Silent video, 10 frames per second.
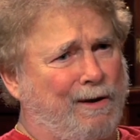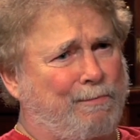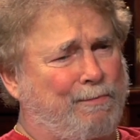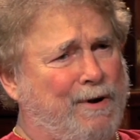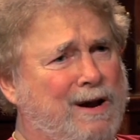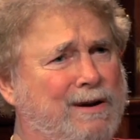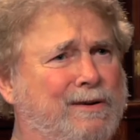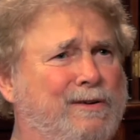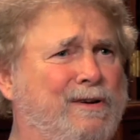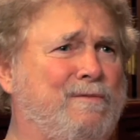
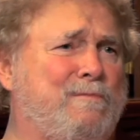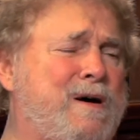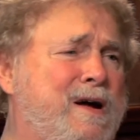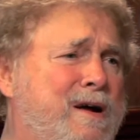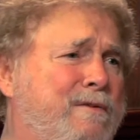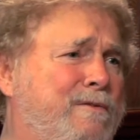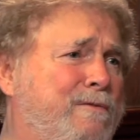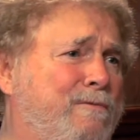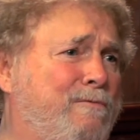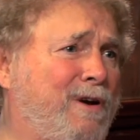product of my
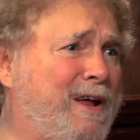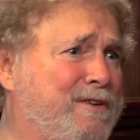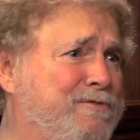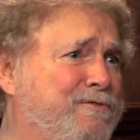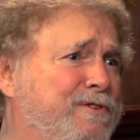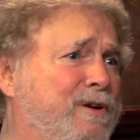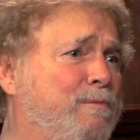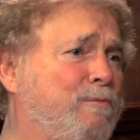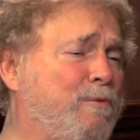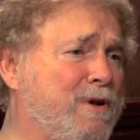
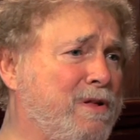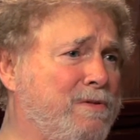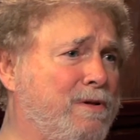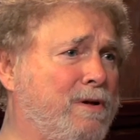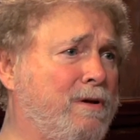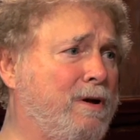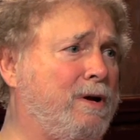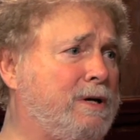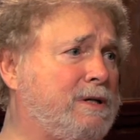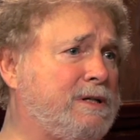relationship with
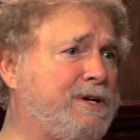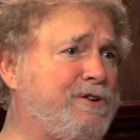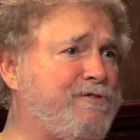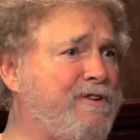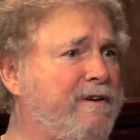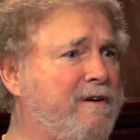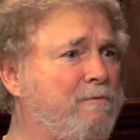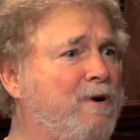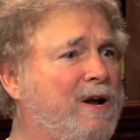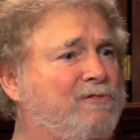Jerry
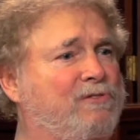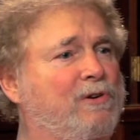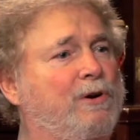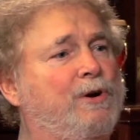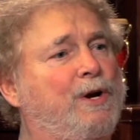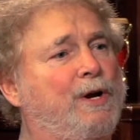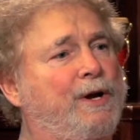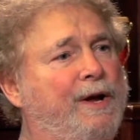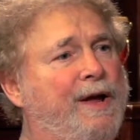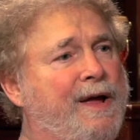Wexler
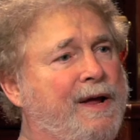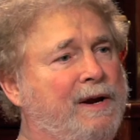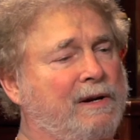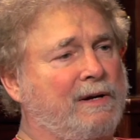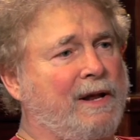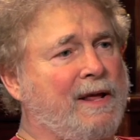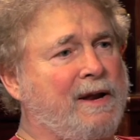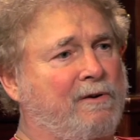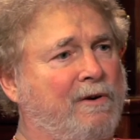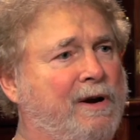and
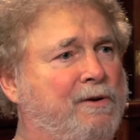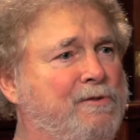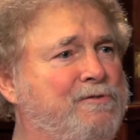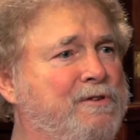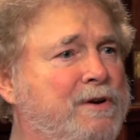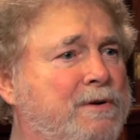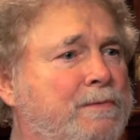Atlantic Records, you know.